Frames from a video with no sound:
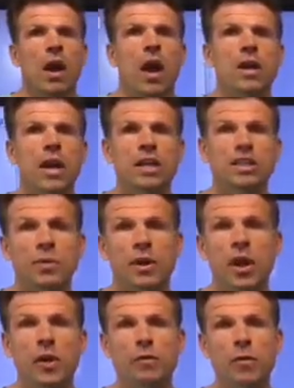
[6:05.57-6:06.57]
Okay, so we're
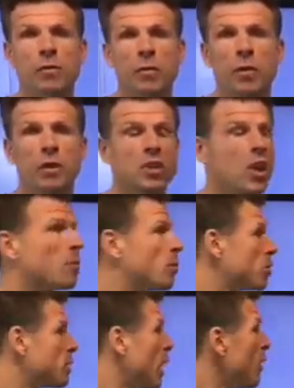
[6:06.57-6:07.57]
going to go through a few
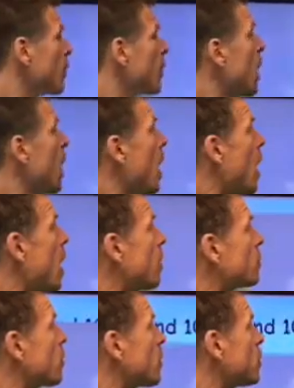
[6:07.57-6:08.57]
examples now.
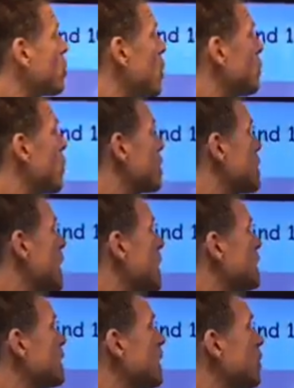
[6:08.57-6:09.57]
So we're going to start off nice and
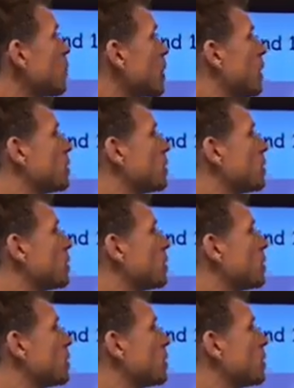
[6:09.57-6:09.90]
easy.